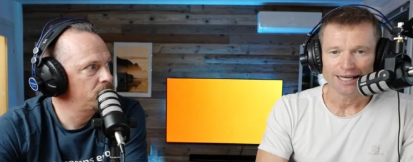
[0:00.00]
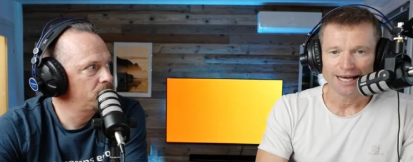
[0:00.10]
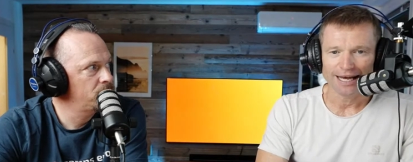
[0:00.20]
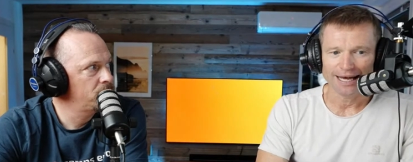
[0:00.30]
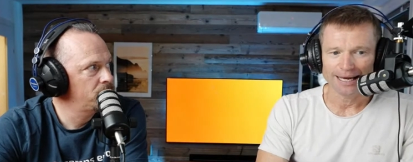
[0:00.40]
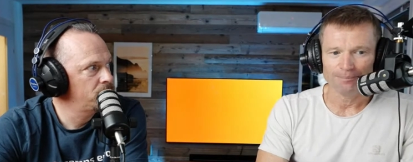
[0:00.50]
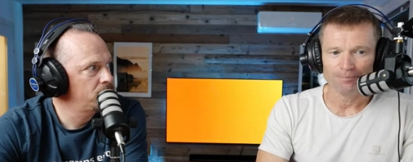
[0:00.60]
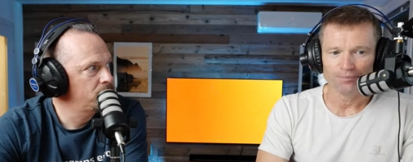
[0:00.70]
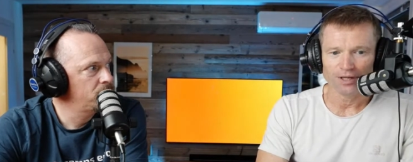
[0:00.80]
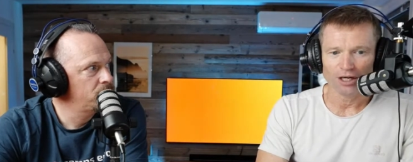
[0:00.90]

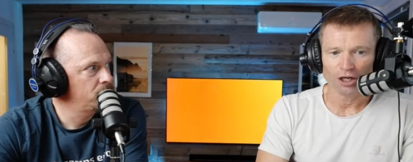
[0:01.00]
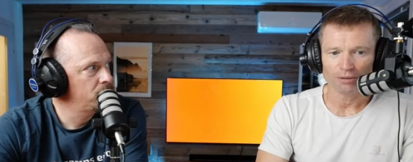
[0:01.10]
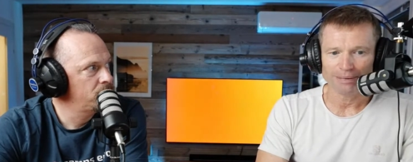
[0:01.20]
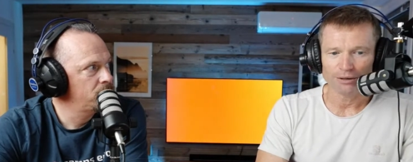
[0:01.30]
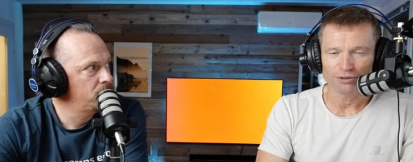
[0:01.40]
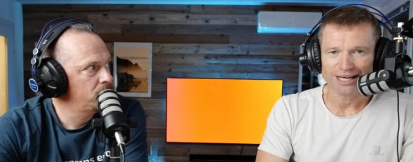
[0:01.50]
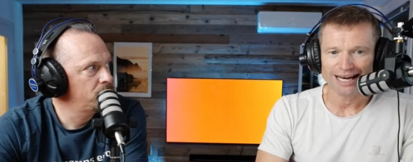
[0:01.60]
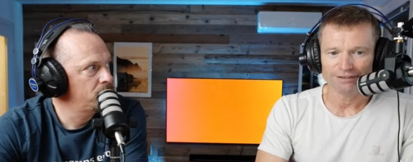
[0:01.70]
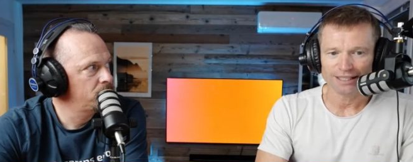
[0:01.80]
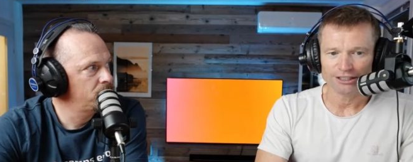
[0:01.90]
Speaker 1: um, a lot about
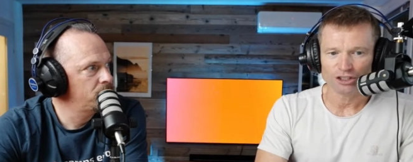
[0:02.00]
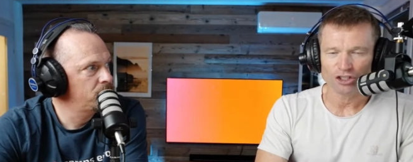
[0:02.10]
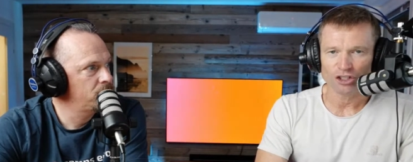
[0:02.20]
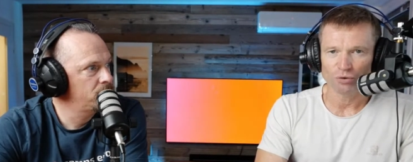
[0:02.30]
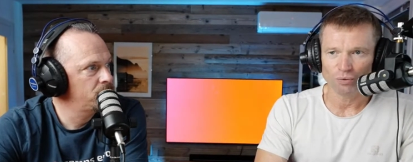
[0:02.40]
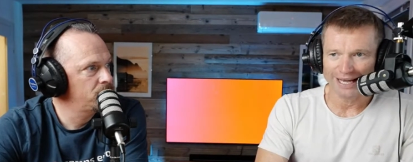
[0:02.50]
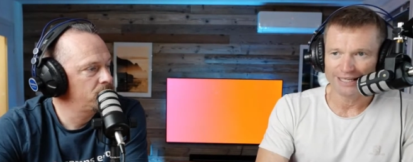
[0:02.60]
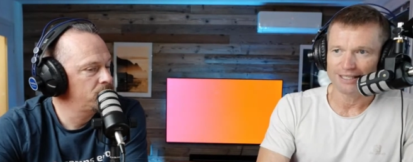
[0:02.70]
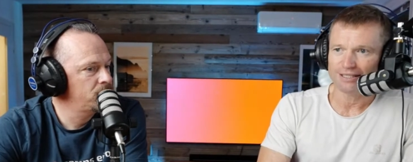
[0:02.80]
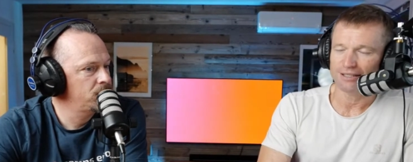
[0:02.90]
avalanche
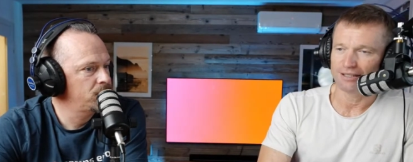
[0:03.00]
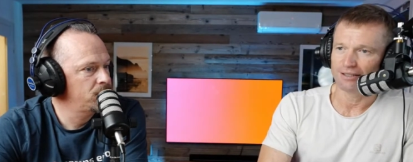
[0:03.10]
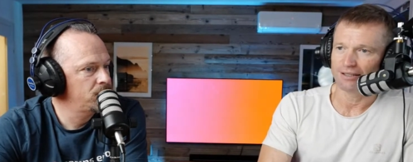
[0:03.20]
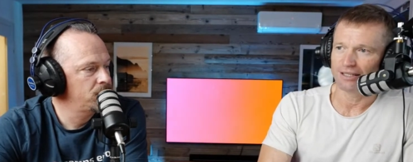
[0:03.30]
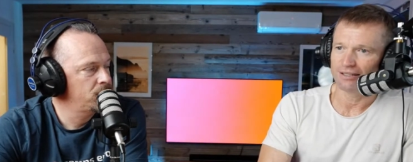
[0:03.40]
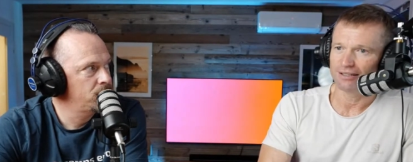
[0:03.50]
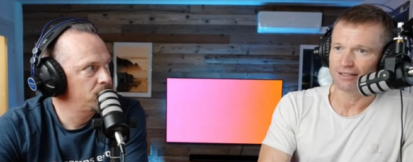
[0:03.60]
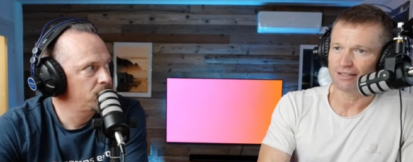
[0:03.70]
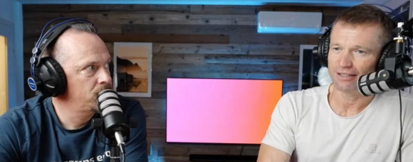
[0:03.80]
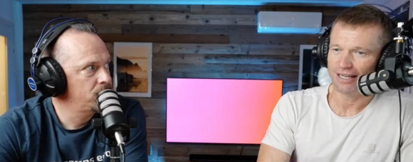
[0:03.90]
awareness and
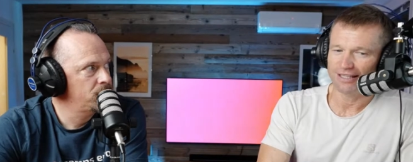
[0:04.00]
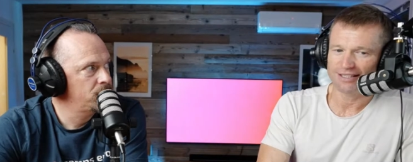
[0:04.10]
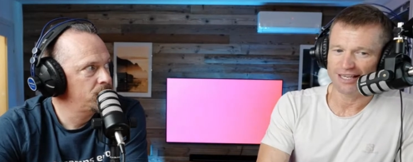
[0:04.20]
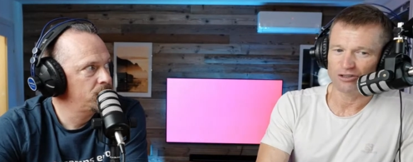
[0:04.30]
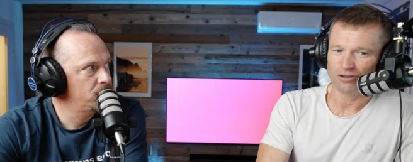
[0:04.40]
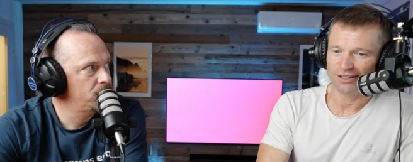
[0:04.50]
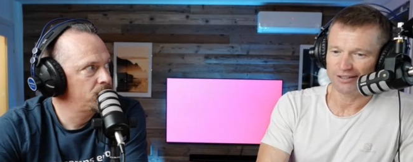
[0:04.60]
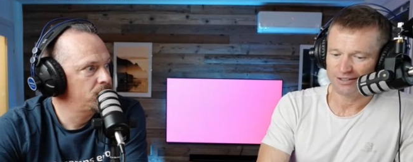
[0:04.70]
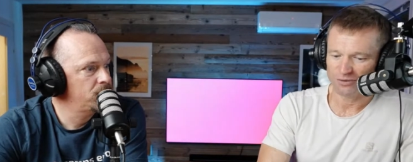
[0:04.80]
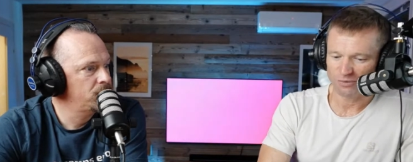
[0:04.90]
and etc.
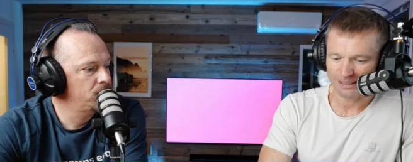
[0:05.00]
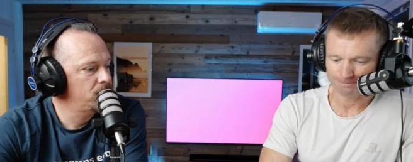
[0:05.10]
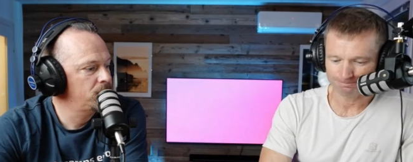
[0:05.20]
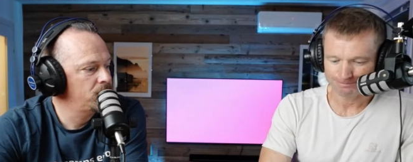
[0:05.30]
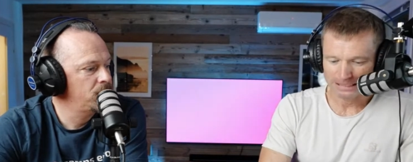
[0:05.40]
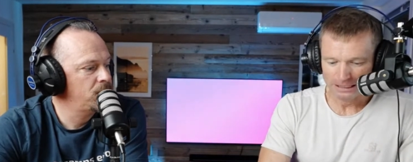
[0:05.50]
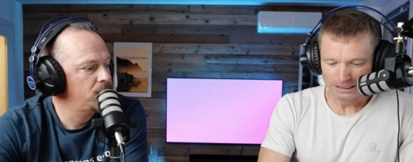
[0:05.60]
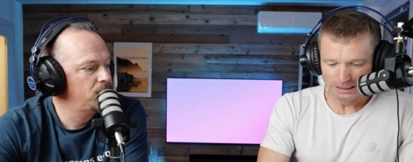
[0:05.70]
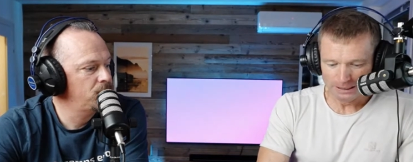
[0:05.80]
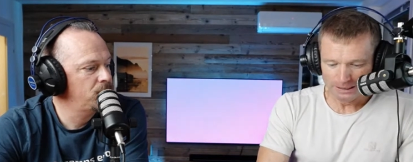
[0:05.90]
as well.
Speaker 2: Yeah,
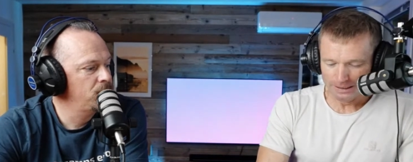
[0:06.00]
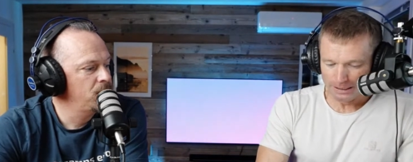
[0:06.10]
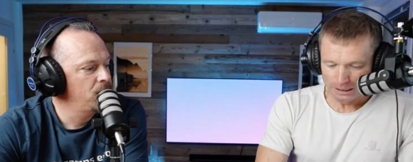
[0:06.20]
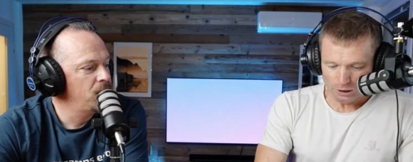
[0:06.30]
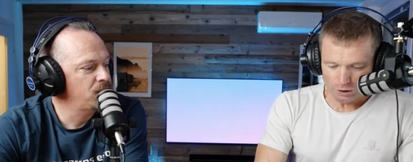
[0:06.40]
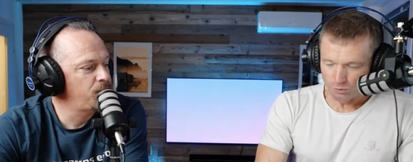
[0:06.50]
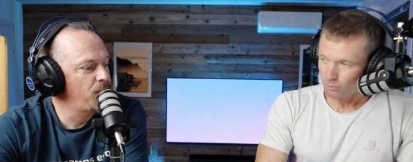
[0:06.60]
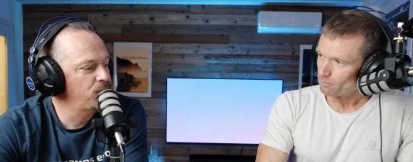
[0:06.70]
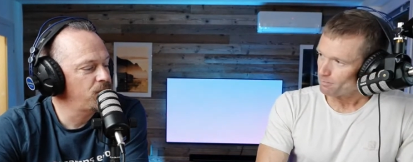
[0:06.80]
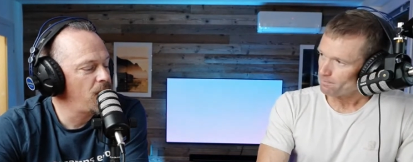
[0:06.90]
cool. I
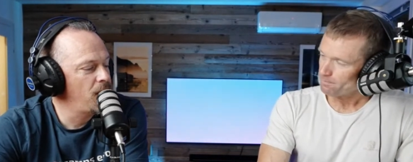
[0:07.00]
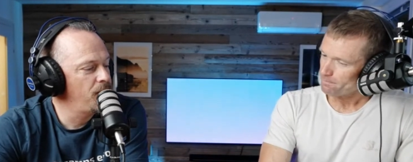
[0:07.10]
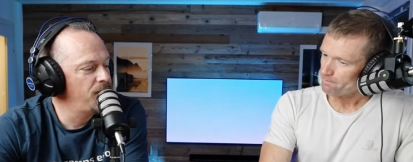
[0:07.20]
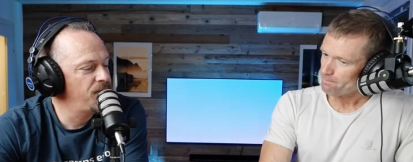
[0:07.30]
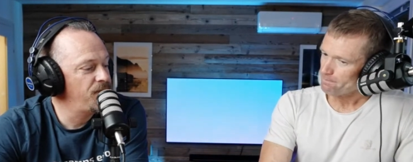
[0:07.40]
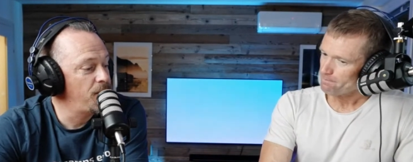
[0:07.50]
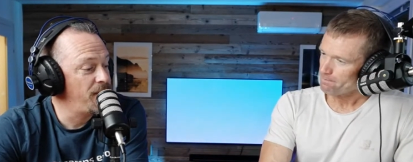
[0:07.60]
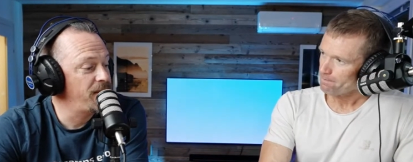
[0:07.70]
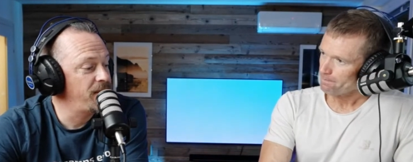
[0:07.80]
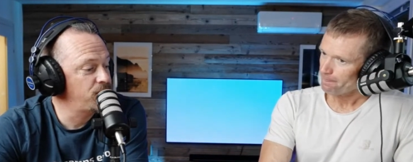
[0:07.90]
suppose um, for
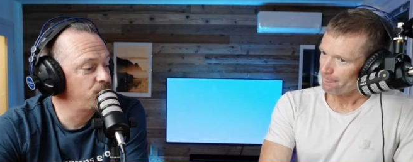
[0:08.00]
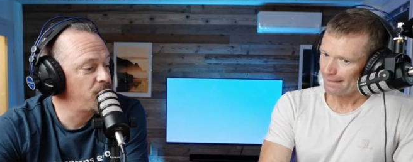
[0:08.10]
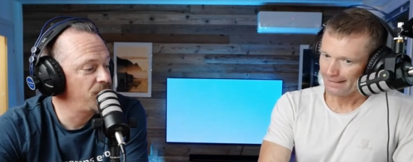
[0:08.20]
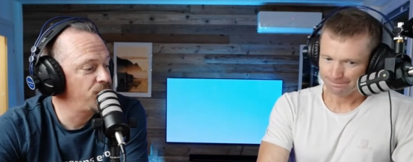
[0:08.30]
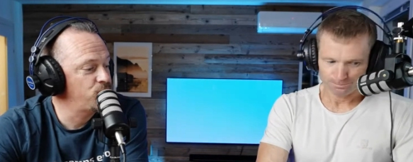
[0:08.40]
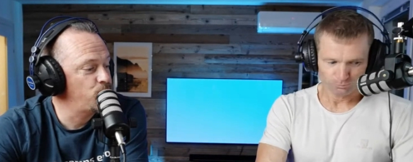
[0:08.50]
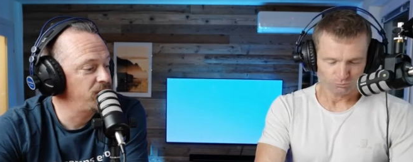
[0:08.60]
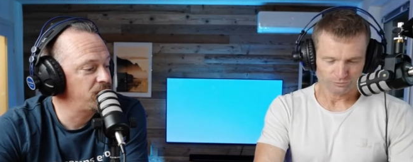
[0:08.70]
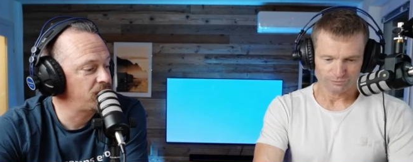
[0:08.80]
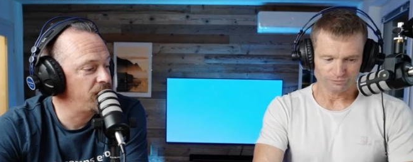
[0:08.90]
me, this was my first
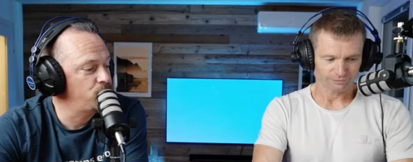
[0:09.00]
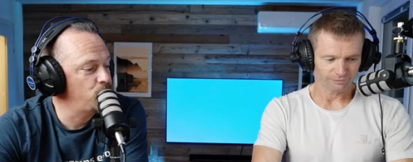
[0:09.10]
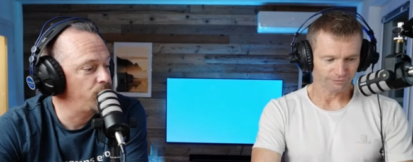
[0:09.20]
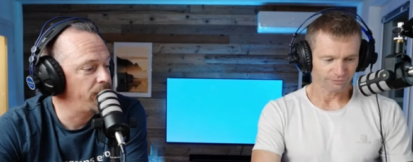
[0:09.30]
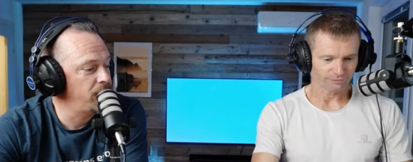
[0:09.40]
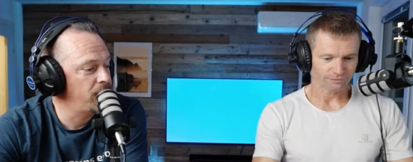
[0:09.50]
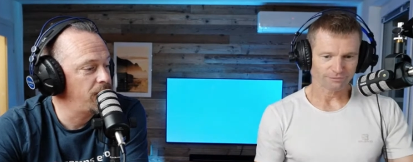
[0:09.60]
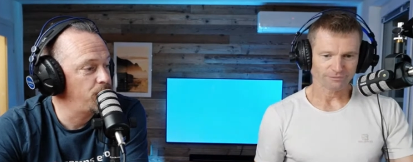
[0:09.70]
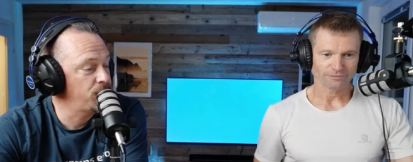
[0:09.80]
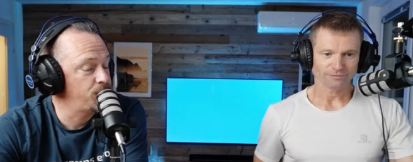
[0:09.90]
winter ski touring,
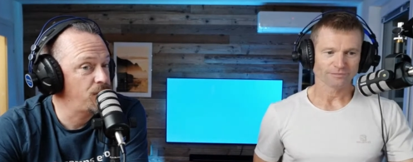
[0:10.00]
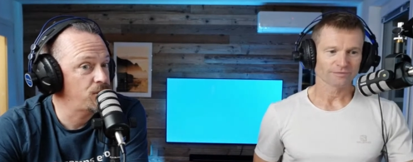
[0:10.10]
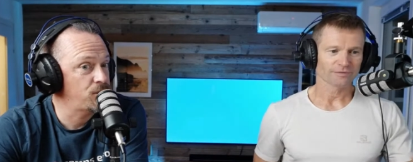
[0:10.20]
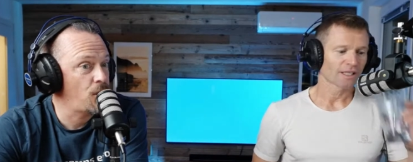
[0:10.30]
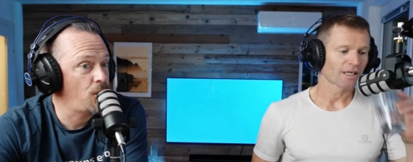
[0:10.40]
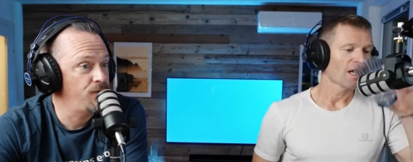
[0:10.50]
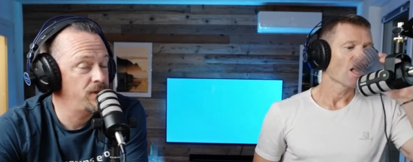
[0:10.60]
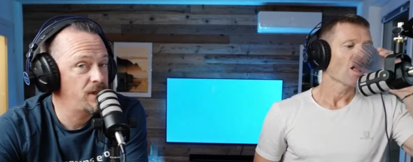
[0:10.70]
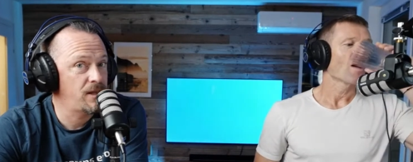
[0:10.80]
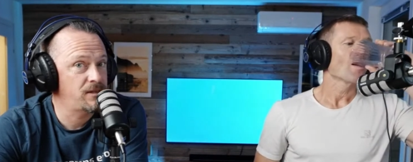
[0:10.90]
and it was because of
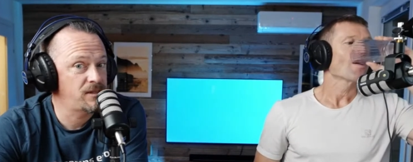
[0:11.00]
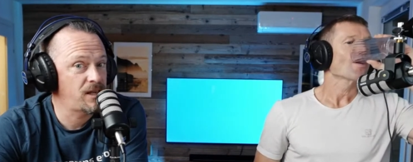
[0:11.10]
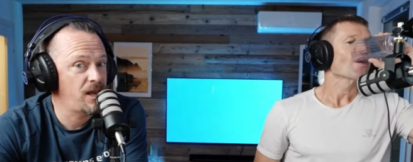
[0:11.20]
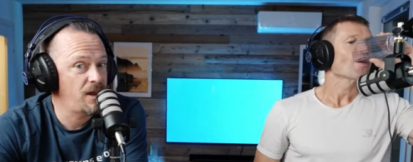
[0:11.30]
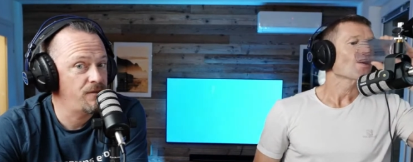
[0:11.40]
COVID. The ski